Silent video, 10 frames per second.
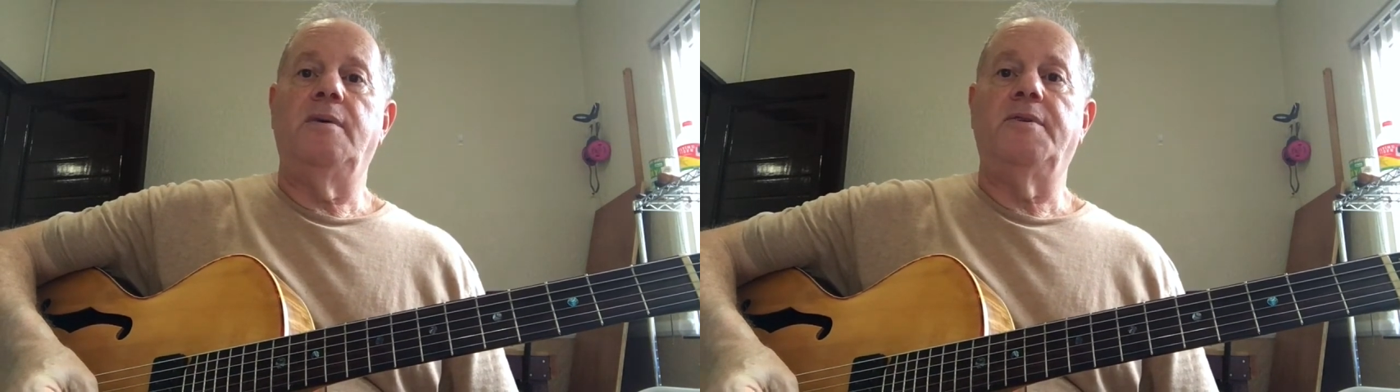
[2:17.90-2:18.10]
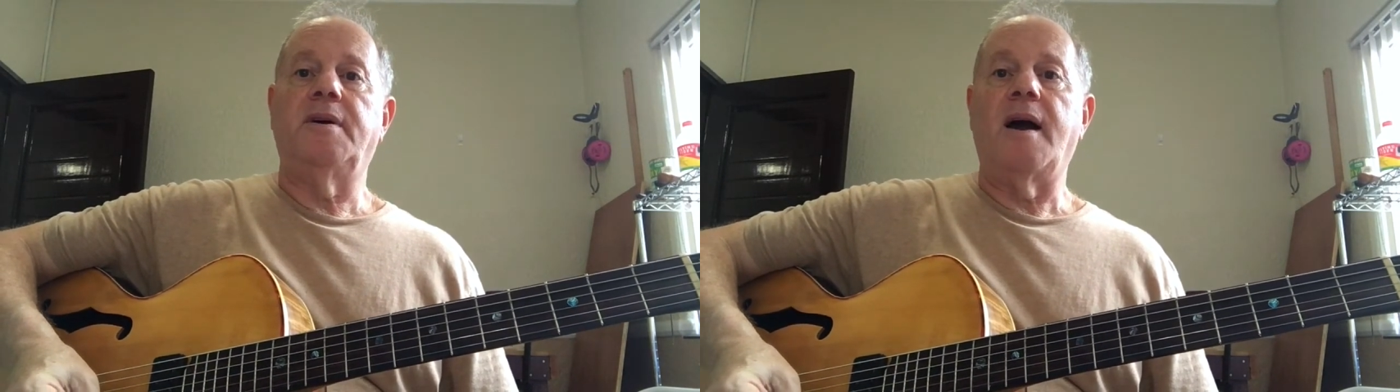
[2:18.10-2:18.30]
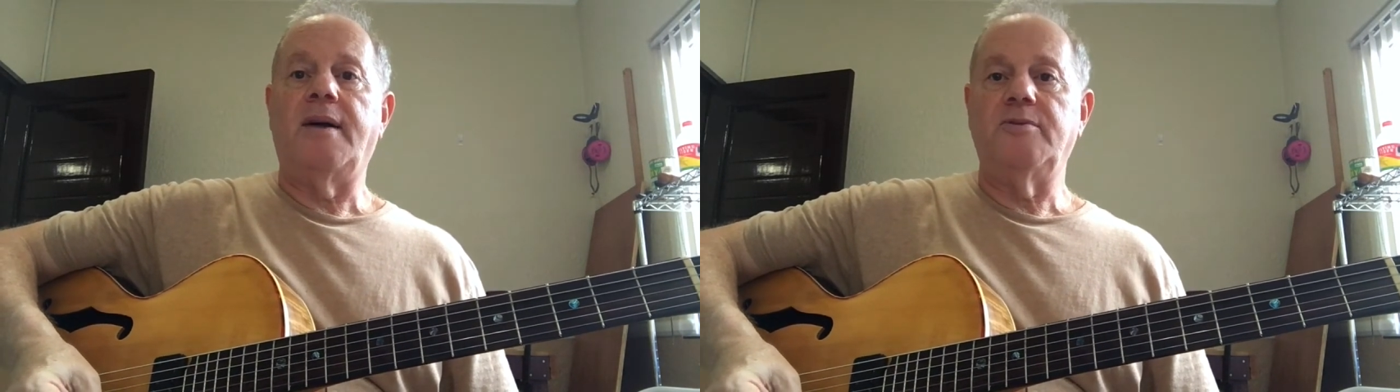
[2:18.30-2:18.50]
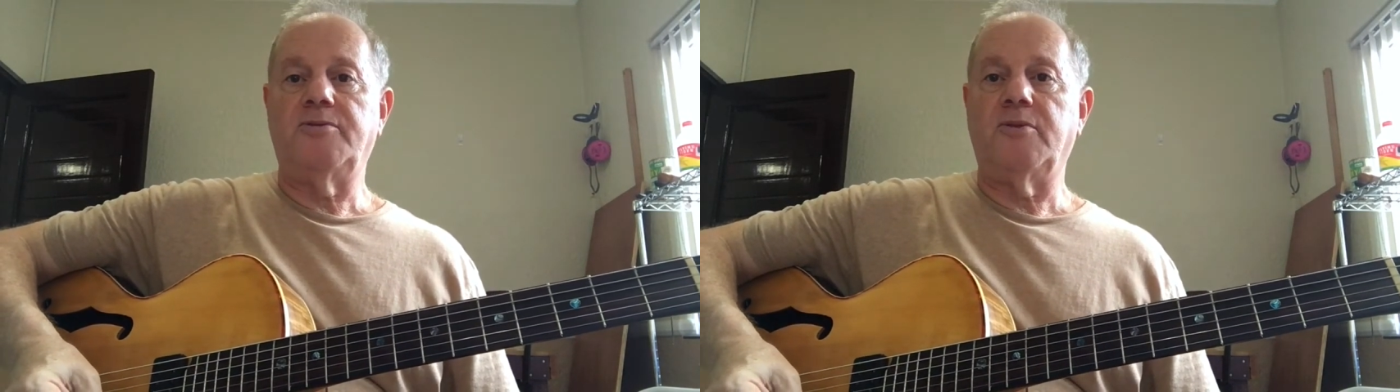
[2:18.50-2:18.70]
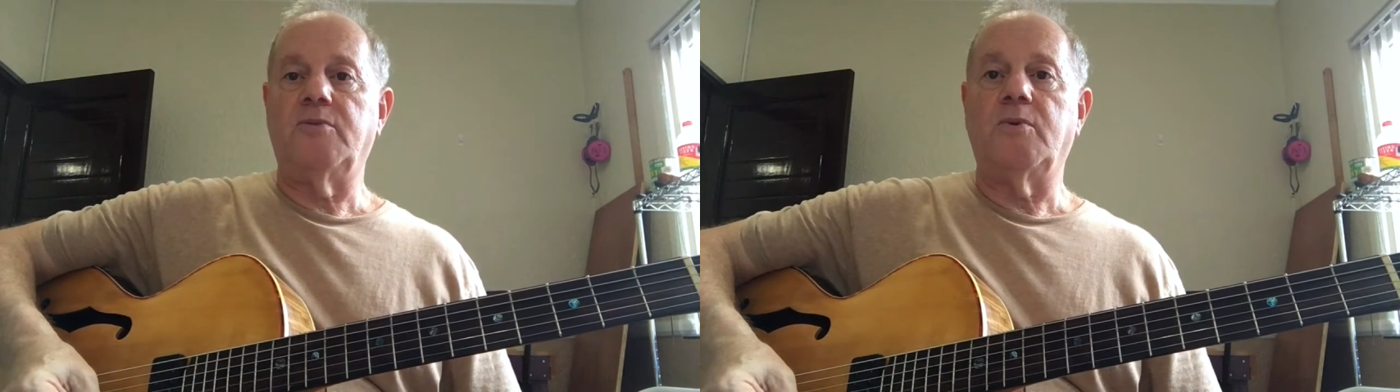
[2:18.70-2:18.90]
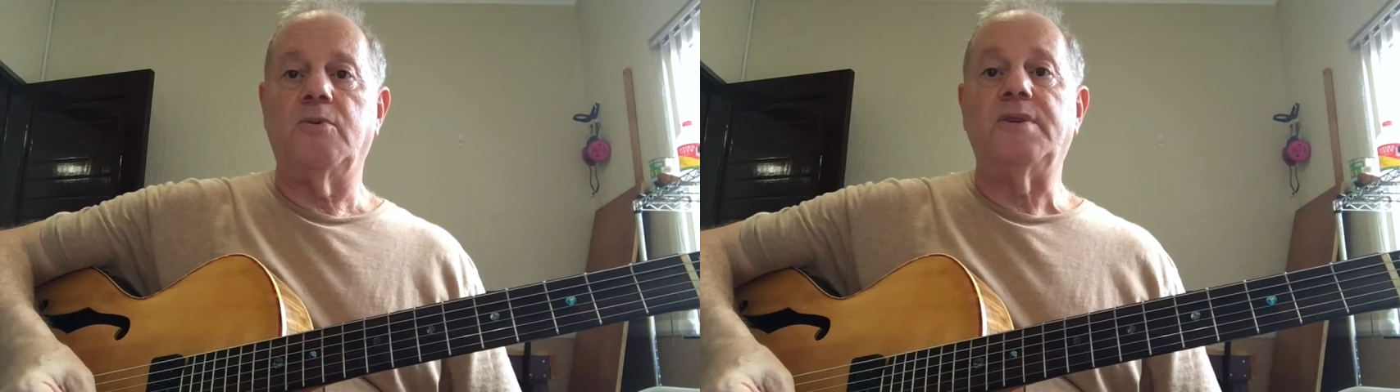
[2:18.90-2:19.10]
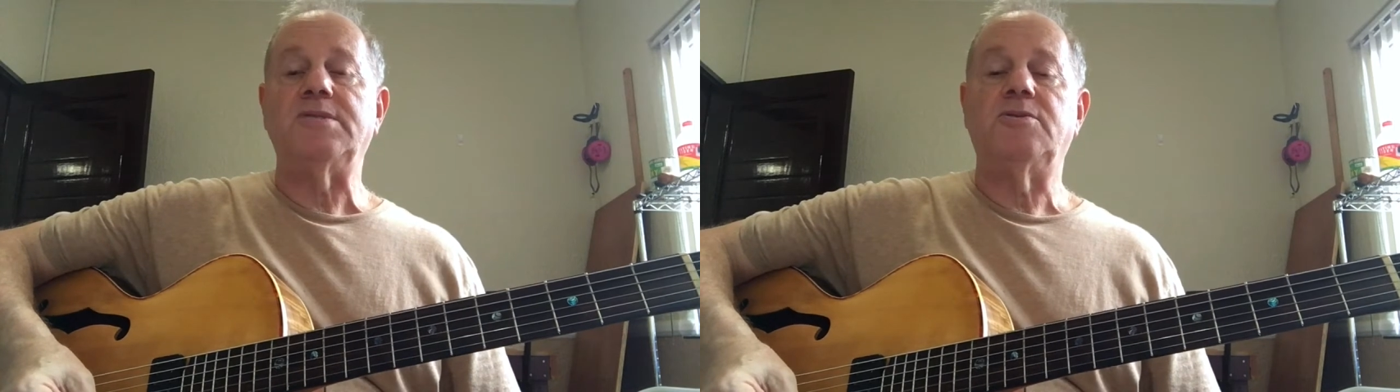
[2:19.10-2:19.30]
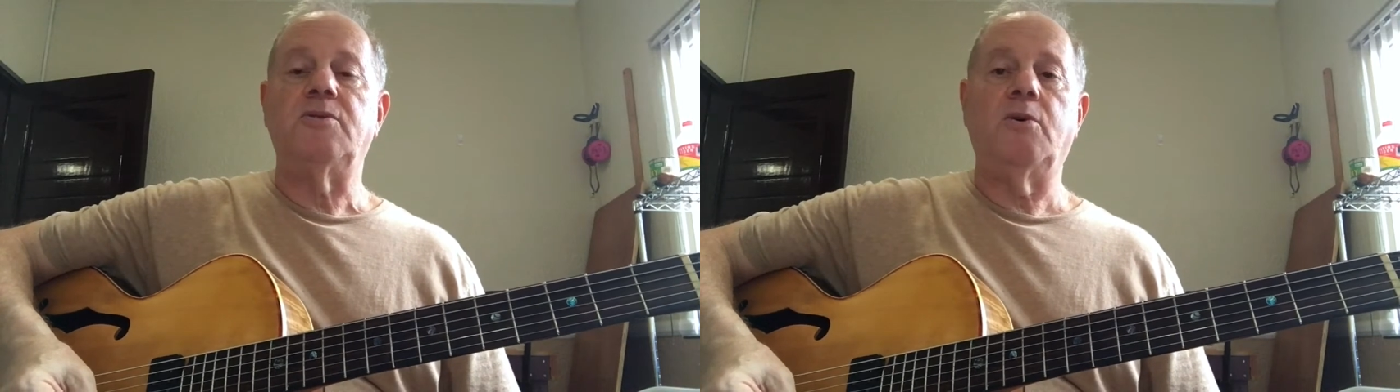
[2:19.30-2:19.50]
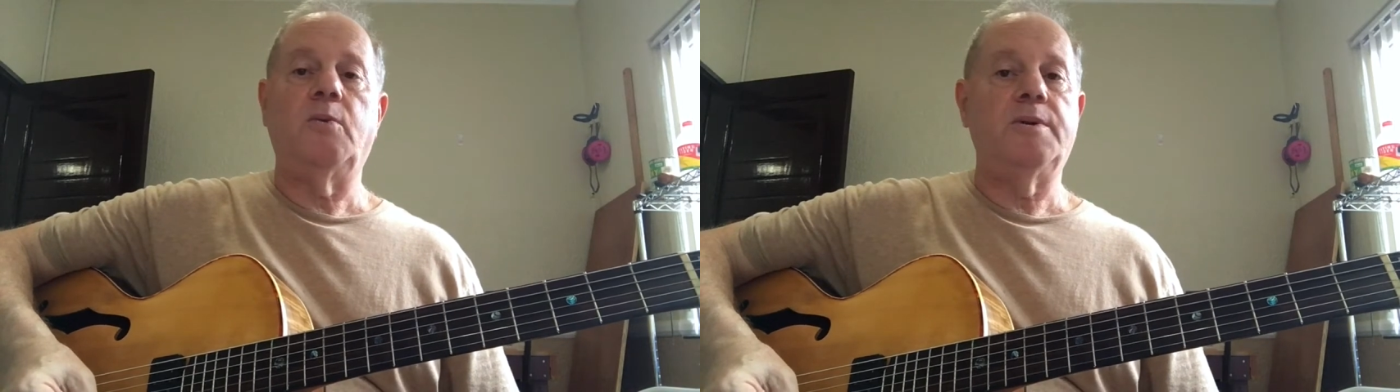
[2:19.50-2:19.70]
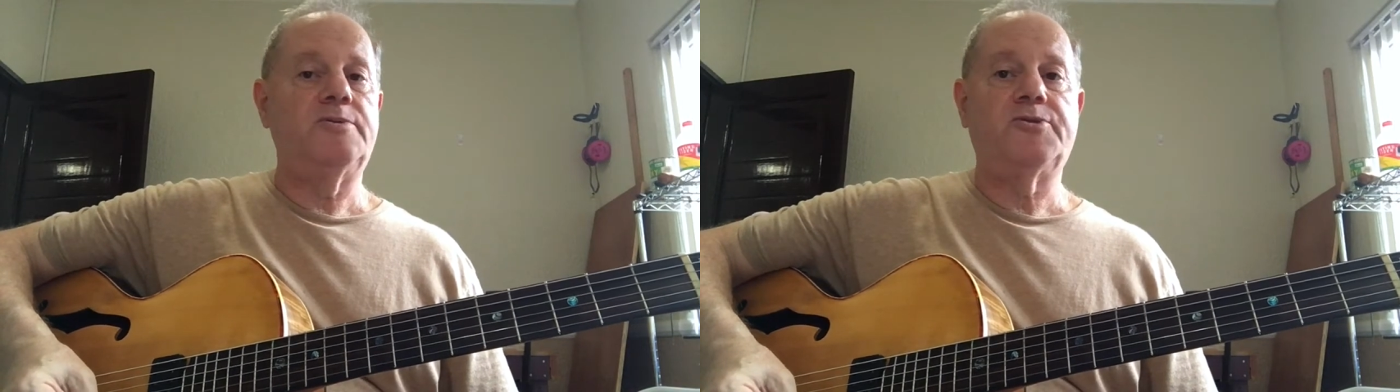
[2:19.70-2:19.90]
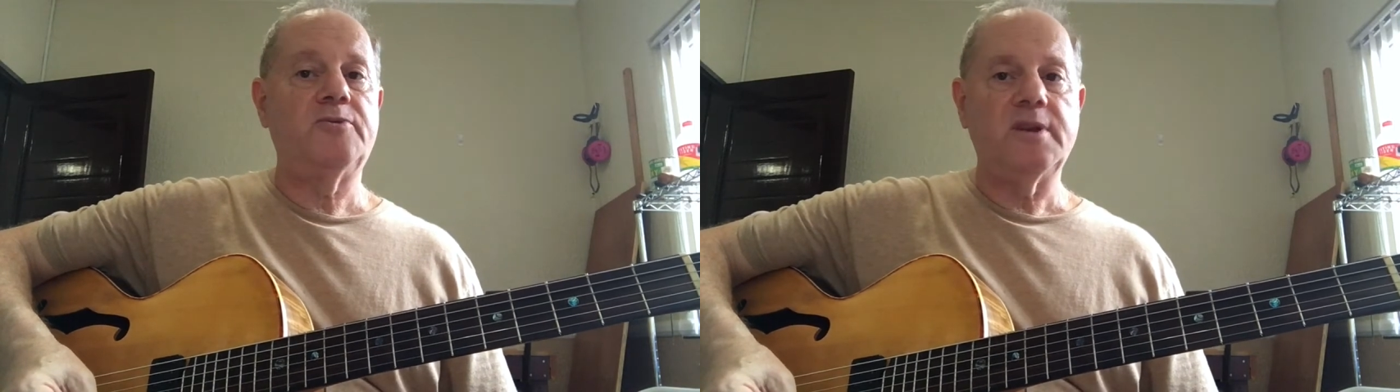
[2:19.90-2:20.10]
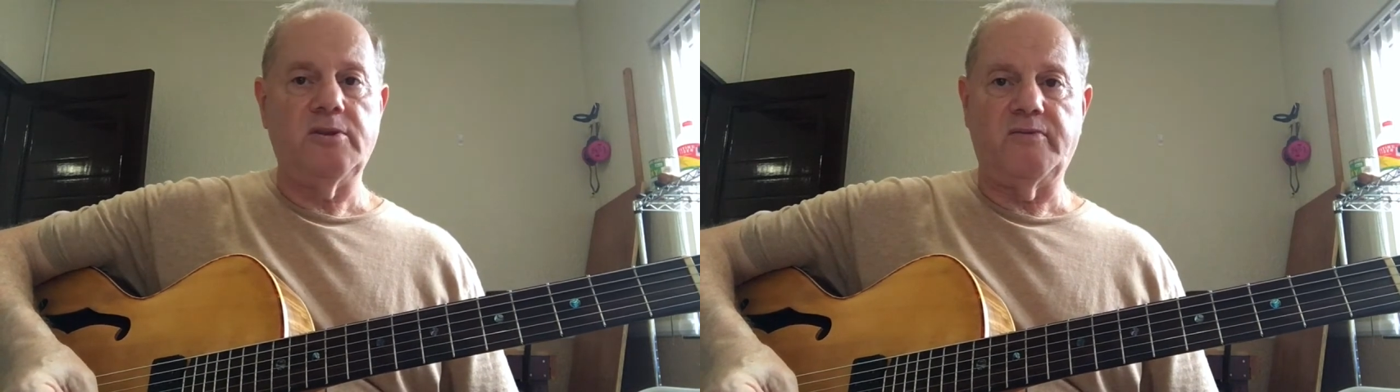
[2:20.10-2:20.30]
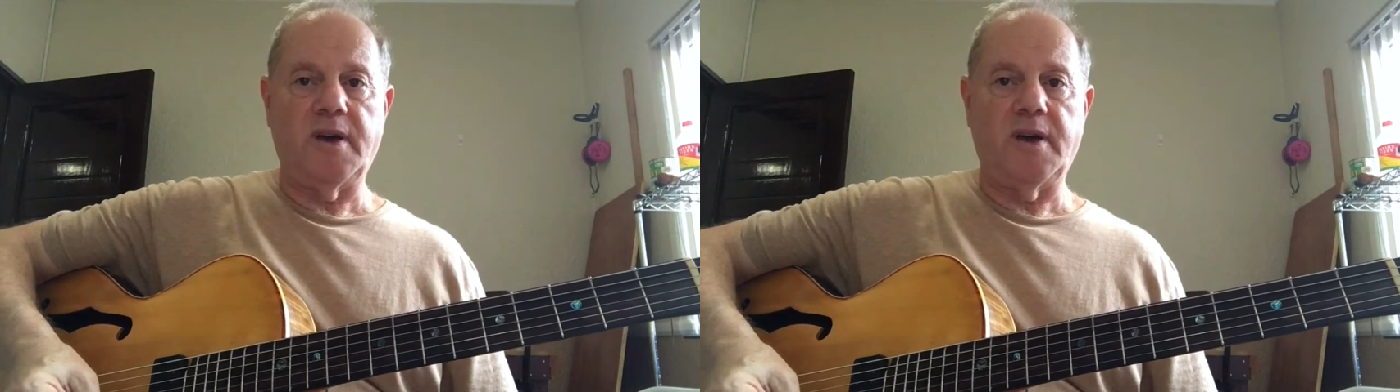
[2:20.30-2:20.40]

The guy in the third row doesn't know what strings